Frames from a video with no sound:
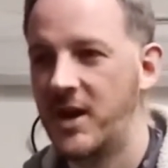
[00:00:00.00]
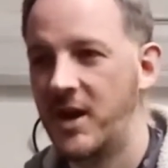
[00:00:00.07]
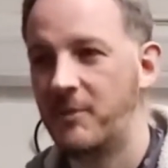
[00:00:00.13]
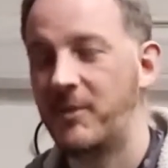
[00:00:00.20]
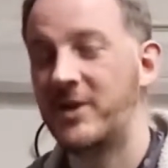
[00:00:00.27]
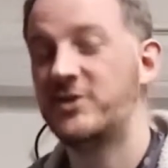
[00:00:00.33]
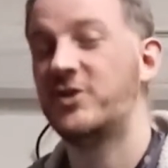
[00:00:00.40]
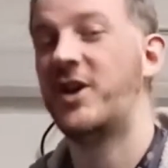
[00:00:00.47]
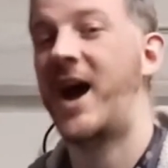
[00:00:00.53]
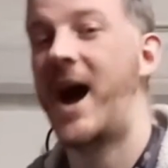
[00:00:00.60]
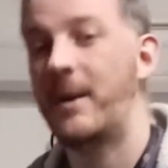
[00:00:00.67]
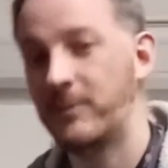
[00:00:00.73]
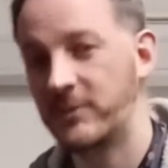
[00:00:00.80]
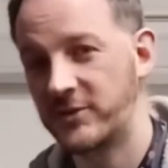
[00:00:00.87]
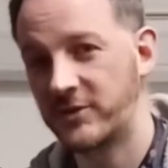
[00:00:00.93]
Make sure your
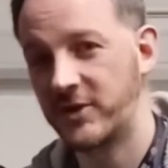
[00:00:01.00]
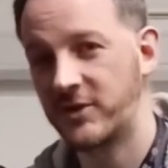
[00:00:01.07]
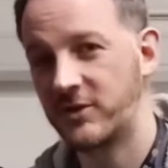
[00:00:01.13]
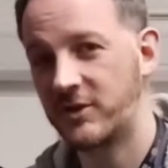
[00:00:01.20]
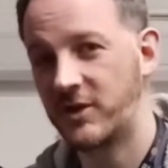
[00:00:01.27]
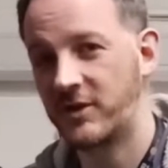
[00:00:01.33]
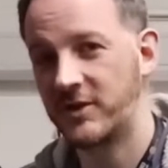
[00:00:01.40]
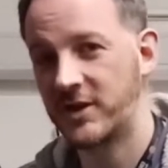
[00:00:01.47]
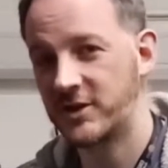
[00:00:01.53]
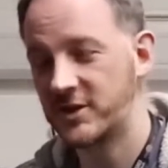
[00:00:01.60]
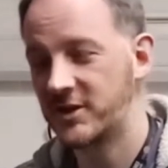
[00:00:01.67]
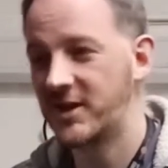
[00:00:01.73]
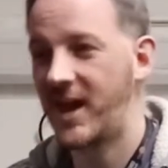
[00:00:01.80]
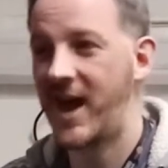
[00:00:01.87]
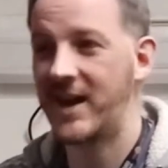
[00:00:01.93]
amps are in good
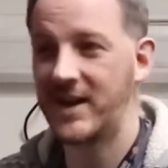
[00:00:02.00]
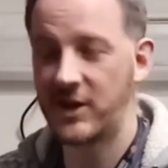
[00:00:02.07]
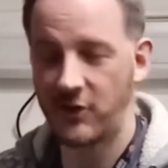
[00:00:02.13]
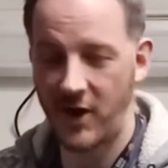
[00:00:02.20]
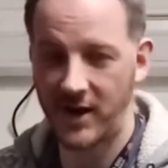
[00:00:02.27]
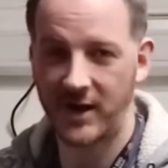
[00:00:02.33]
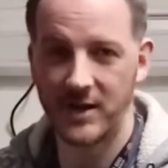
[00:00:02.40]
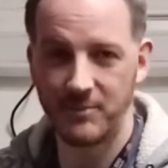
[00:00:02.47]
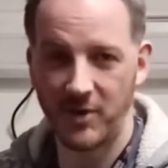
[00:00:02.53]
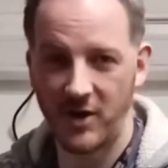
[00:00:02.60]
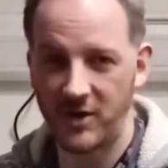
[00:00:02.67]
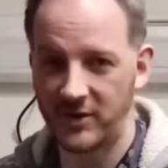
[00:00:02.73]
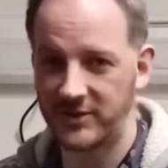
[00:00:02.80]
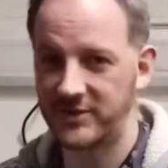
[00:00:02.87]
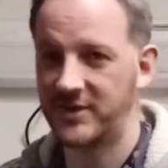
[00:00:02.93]
condition. Any crackly
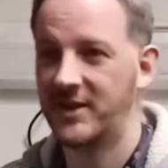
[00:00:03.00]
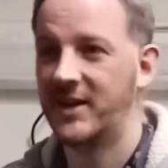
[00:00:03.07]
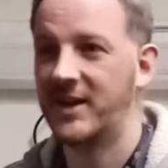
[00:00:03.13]
pots,